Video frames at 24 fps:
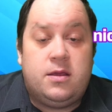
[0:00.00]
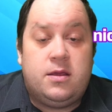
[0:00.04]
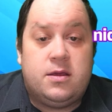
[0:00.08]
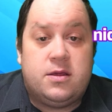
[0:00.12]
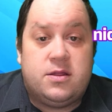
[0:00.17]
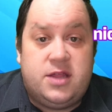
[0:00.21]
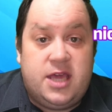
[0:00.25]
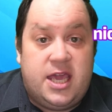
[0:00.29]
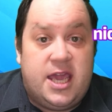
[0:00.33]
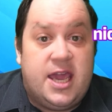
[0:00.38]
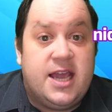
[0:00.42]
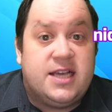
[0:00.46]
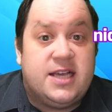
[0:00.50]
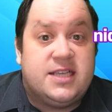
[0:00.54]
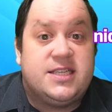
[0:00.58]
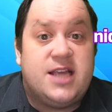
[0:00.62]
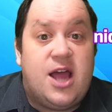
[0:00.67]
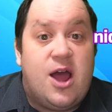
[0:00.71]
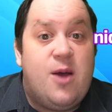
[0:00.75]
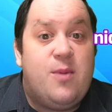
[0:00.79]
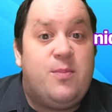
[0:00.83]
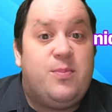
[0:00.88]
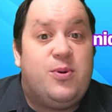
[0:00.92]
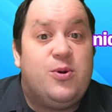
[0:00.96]
The
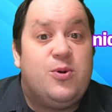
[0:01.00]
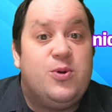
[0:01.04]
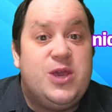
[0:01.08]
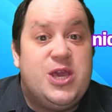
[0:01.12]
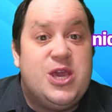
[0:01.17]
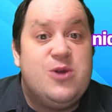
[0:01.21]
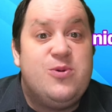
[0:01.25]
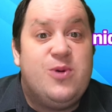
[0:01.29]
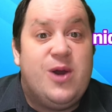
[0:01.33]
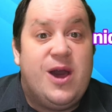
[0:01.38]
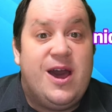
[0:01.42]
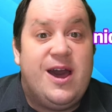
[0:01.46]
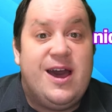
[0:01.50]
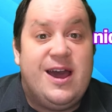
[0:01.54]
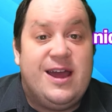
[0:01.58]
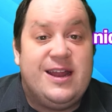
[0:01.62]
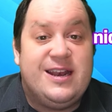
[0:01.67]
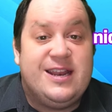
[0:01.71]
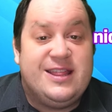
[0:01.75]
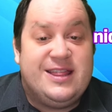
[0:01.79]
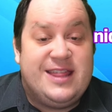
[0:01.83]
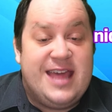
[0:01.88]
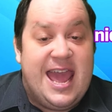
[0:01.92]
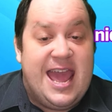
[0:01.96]
example you
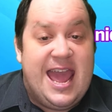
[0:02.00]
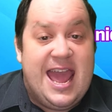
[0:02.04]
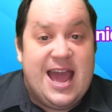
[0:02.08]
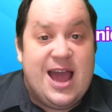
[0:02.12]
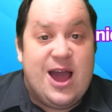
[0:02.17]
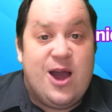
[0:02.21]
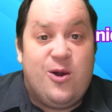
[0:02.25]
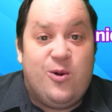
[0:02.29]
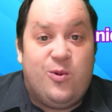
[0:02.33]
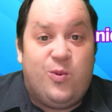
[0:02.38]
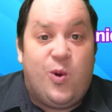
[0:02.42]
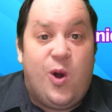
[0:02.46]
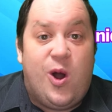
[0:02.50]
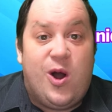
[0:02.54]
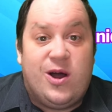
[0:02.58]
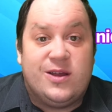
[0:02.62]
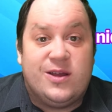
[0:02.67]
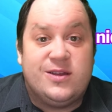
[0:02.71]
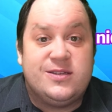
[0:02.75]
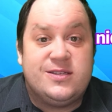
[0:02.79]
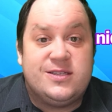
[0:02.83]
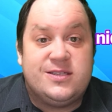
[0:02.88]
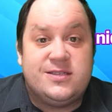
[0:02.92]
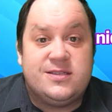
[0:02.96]
heard there
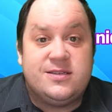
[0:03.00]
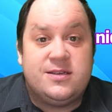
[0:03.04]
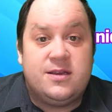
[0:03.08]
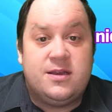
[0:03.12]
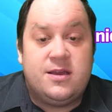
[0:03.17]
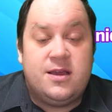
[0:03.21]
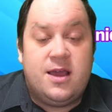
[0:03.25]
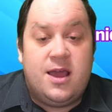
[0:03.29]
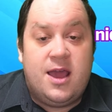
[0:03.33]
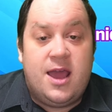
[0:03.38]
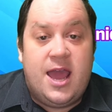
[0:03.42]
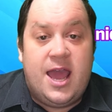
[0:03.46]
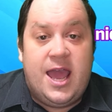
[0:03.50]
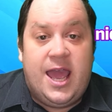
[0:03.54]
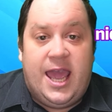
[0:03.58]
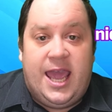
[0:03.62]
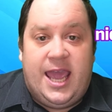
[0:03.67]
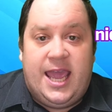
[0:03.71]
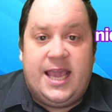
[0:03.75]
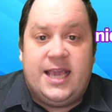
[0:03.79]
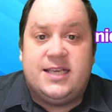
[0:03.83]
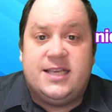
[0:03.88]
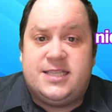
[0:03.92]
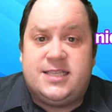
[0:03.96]
was,
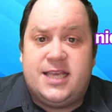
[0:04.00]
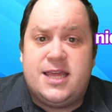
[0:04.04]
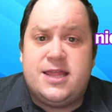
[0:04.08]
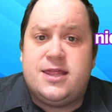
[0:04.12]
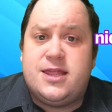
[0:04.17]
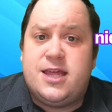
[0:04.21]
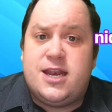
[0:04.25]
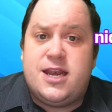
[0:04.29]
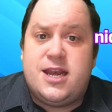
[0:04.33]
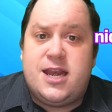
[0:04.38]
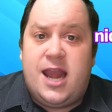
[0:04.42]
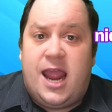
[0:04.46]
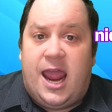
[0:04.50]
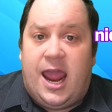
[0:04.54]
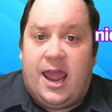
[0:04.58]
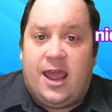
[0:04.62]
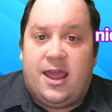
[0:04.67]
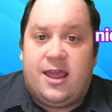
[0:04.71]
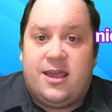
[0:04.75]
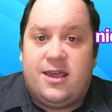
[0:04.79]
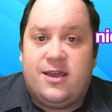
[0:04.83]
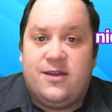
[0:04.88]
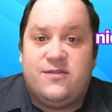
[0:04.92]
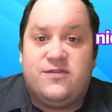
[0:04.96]
he's in the
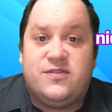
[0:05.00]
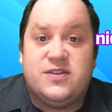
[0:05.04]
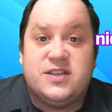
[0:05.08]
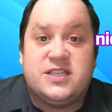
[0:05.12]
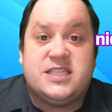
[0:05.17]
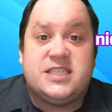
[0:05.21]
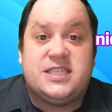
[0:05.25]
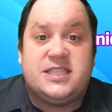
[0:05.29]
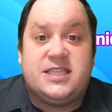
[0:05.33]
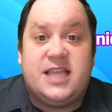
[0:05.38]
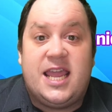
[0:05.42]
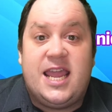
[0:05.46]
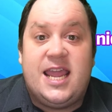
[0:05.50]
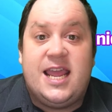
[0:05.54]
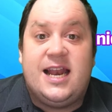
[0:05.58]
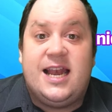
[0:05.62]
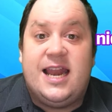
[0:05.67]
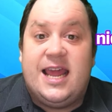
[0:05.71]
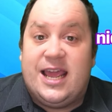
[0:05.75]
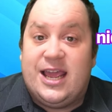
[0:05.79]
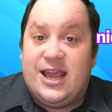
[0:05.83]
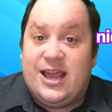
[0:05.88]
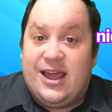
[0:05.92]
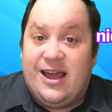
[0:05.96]
nick for
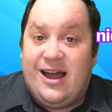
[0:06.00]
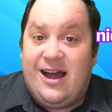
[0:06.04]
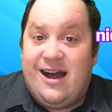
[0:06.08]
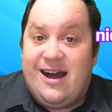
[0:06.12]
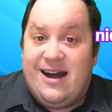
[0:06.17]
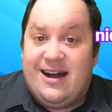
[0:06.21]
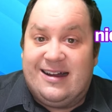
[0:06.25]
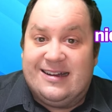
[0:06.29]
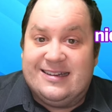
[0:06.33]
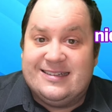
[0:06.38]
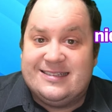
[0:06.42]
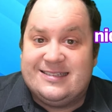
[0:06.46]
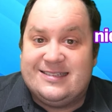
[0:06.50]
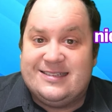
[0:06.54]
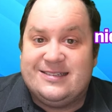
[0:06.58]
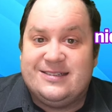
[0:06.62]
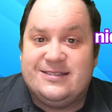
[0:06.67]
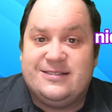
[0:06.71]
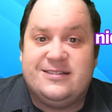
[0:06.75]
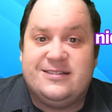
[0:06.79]
stealing cars.